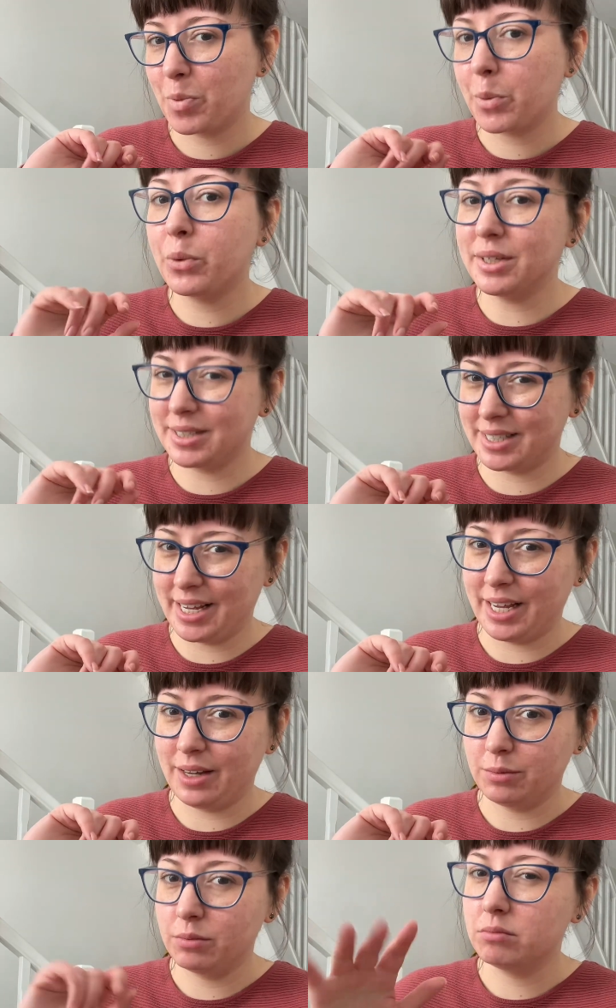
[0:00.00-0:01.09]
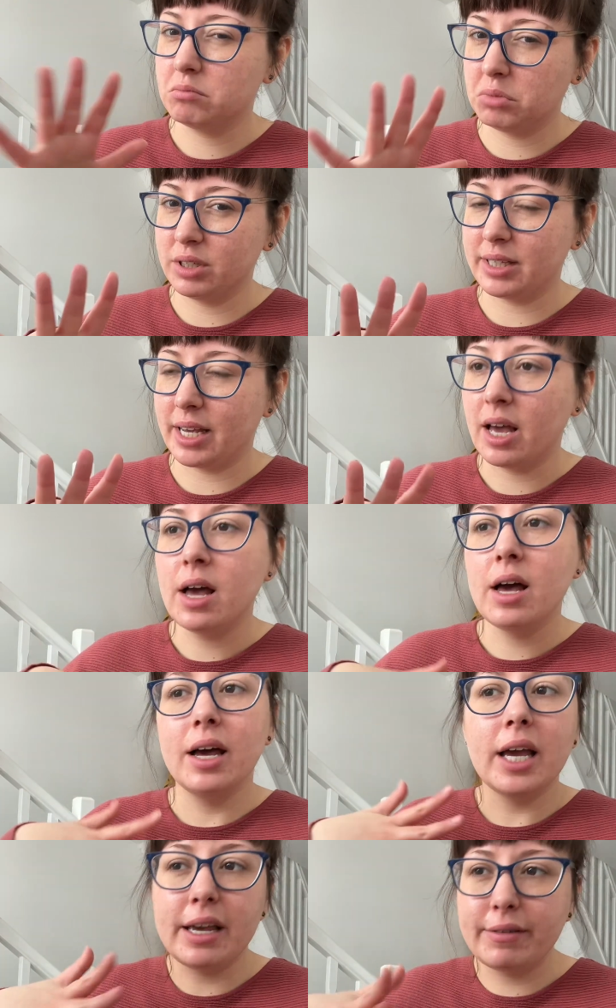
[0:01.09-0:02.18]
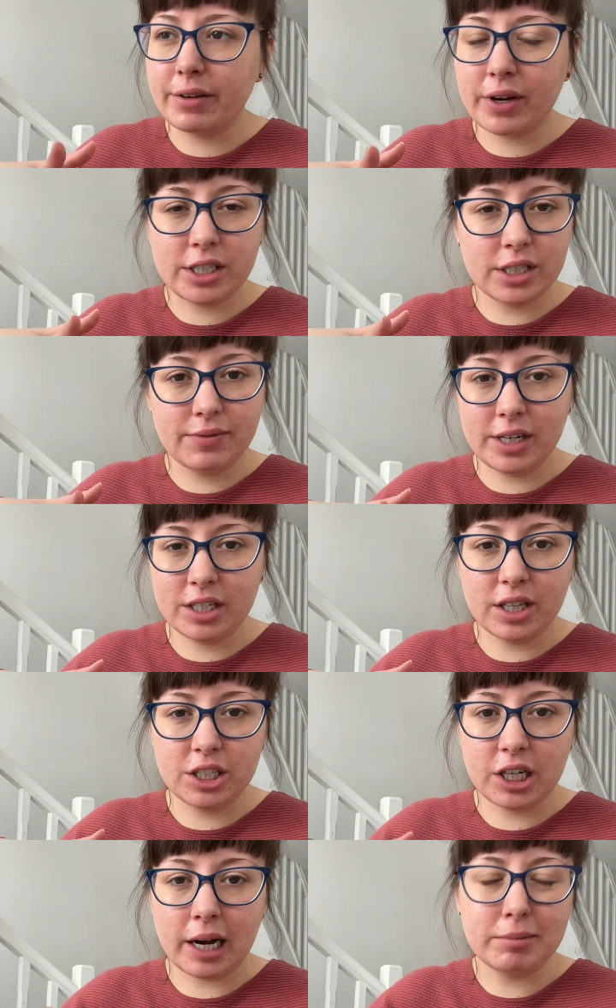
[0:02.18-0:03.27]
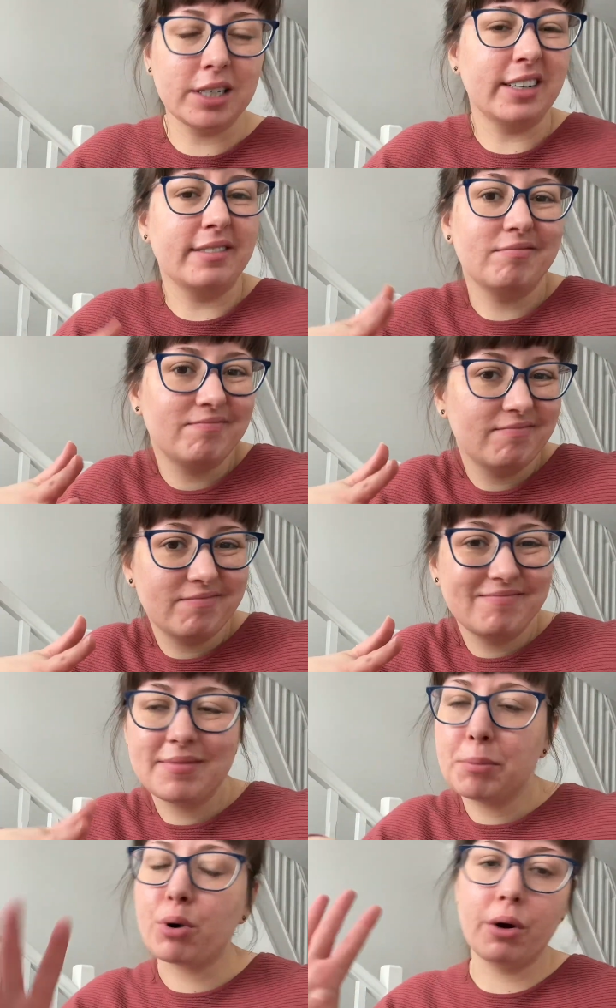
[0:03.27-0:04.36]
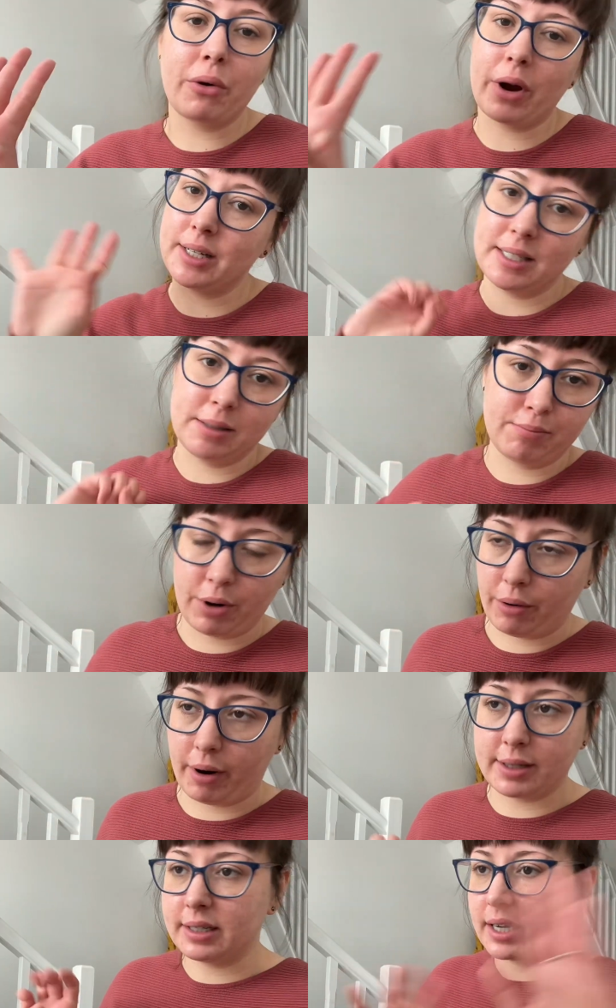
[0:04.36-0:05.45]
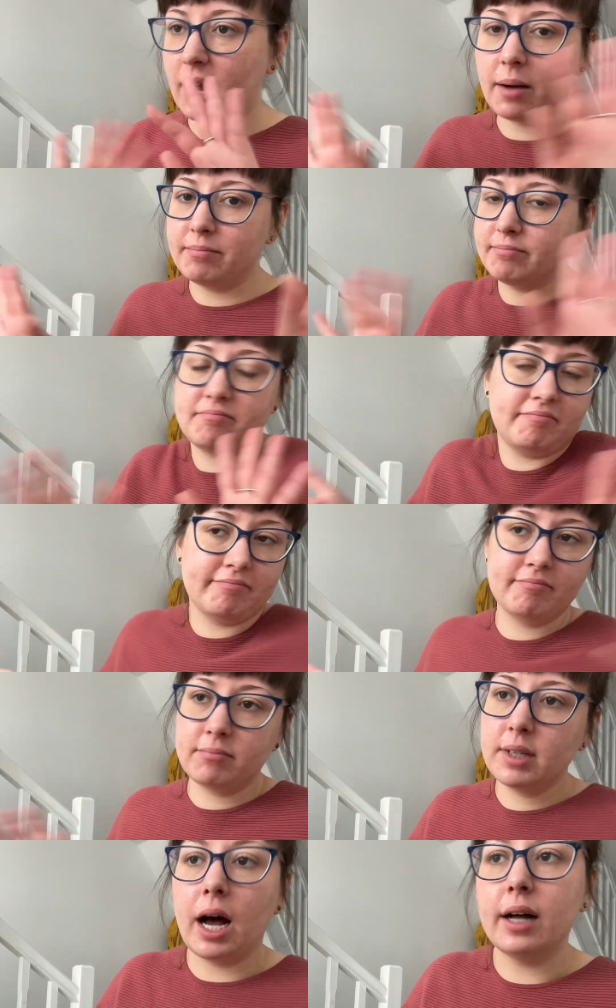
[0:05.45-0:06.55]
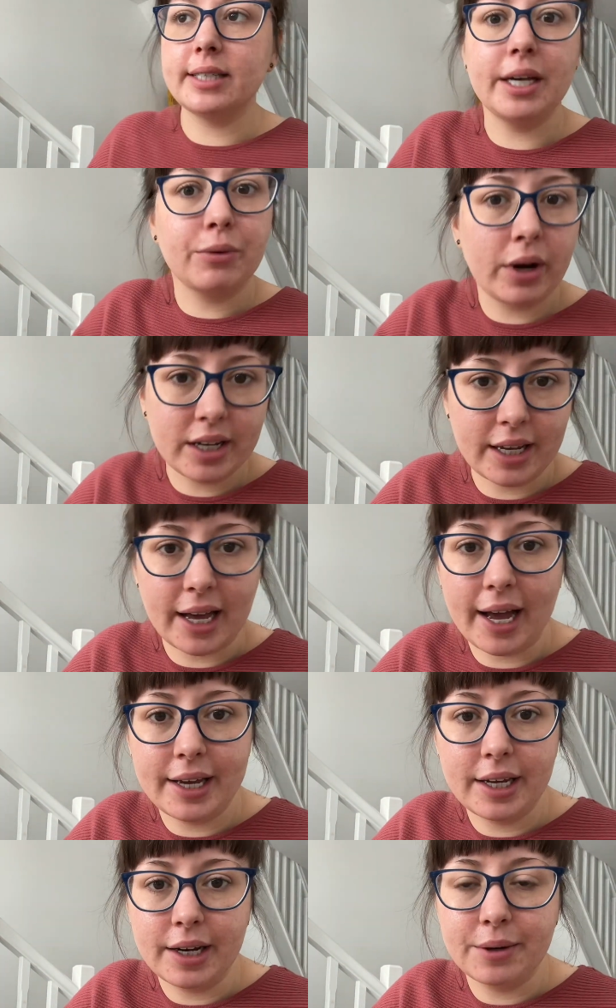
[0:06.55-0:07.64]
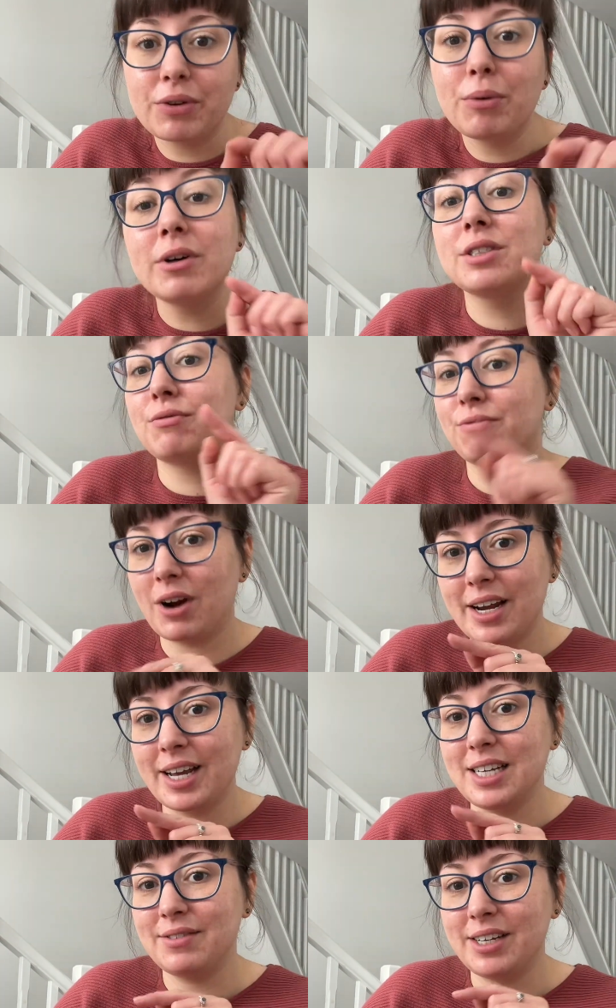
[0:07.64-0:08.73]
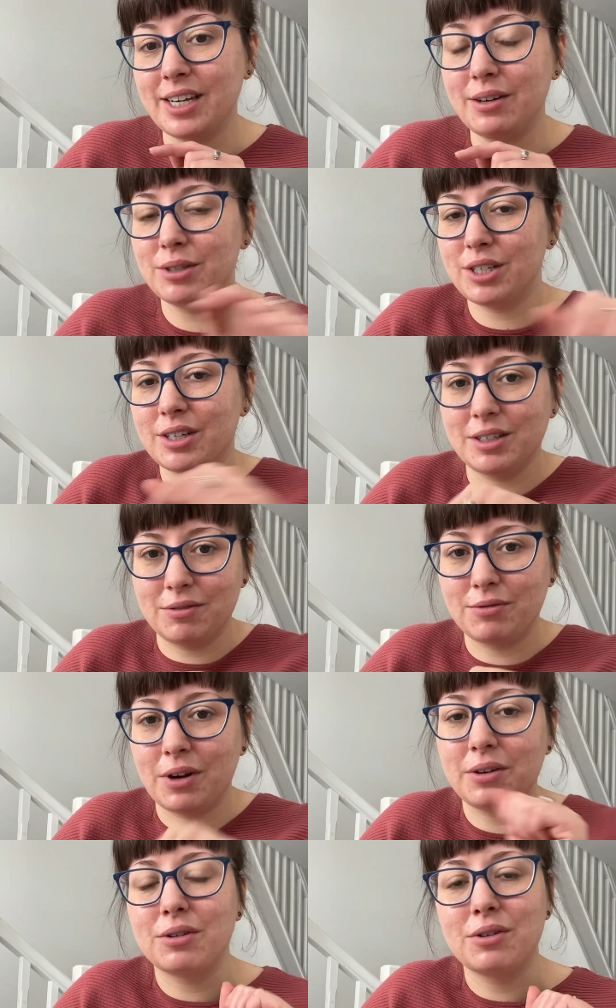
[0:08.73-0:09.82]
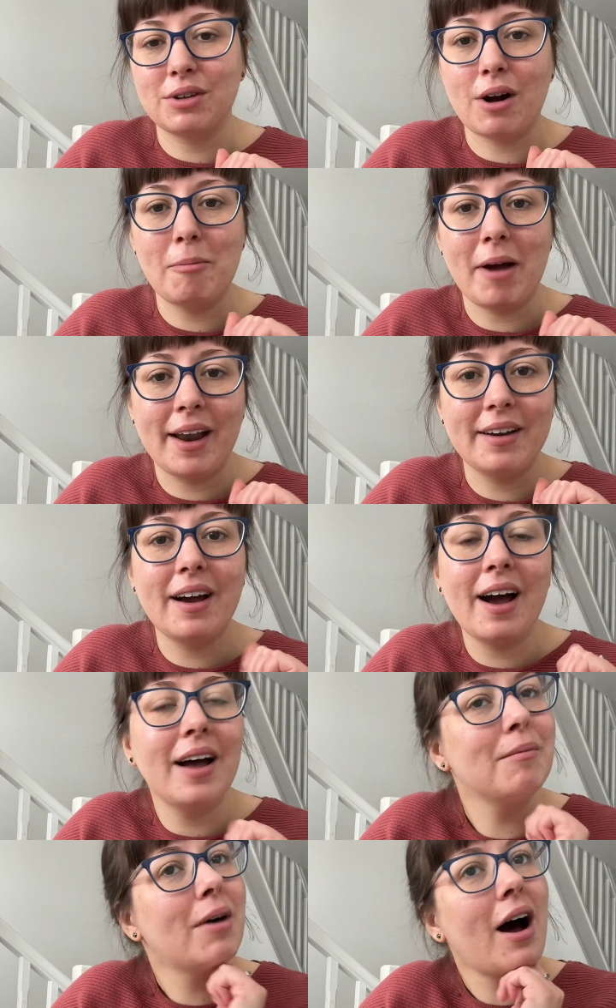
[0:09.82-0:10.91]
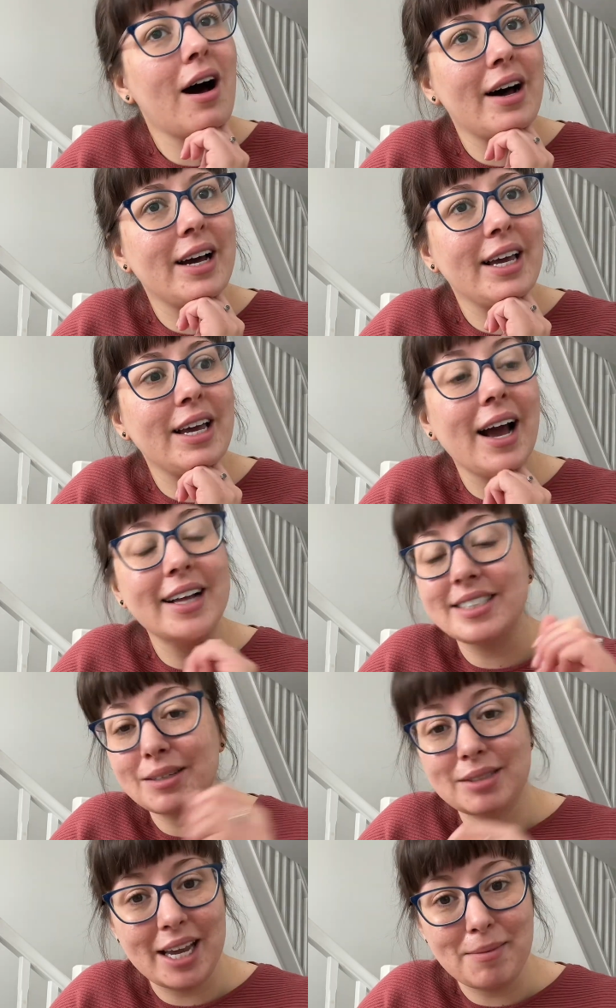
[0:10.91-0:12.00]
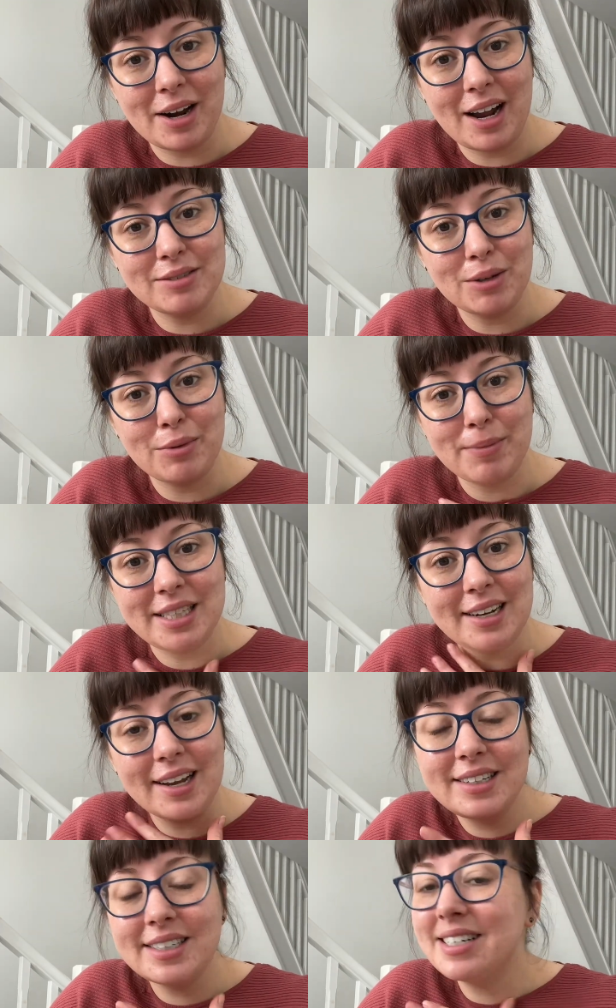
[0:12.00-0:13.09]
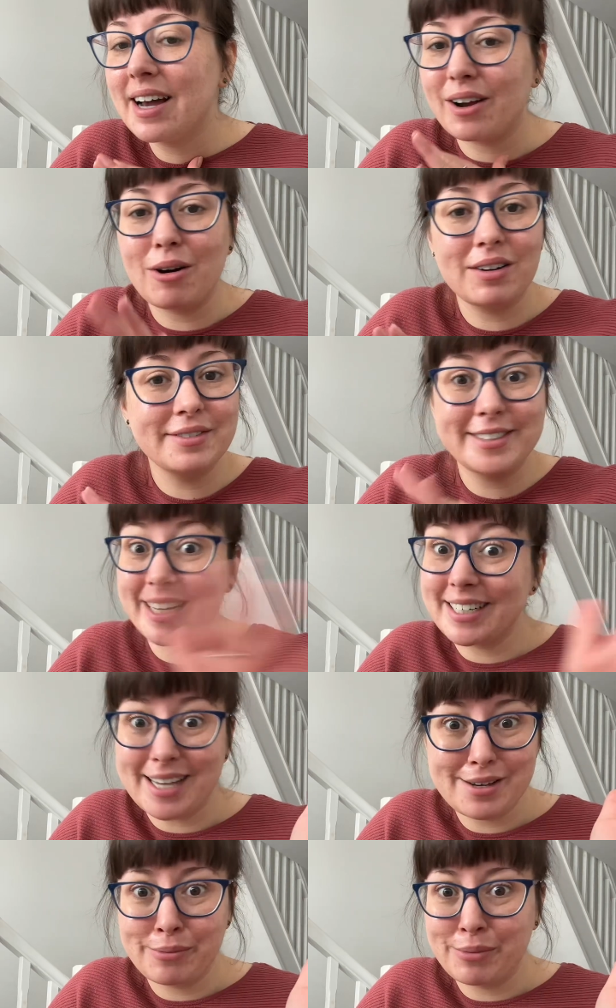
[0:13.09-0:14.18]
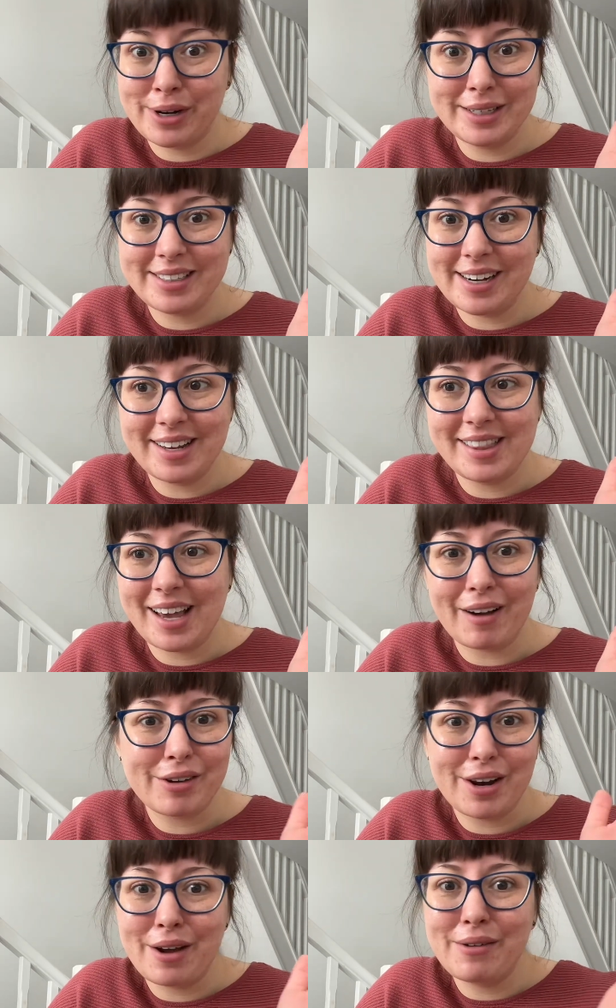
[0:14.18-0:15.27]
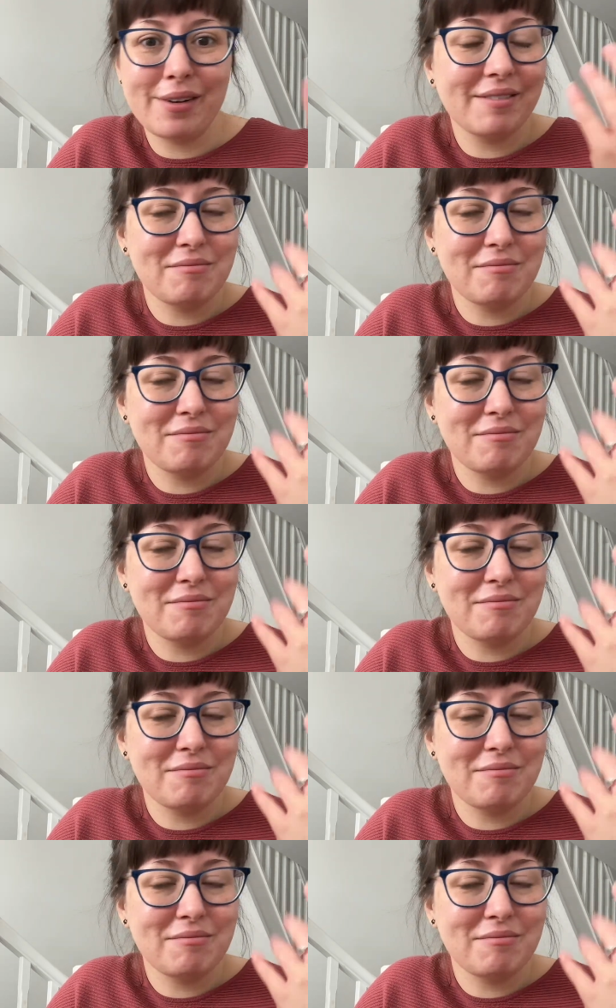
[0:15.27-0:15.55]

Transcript: We'll see. Even if I just finish this chapter, progress is progress. Like, I'll take what I can get, you know. If you watched Friday's video, which you can follow through the comment, I ended up taking my laptop with me to London. I got 6,000 words done in the afternoon.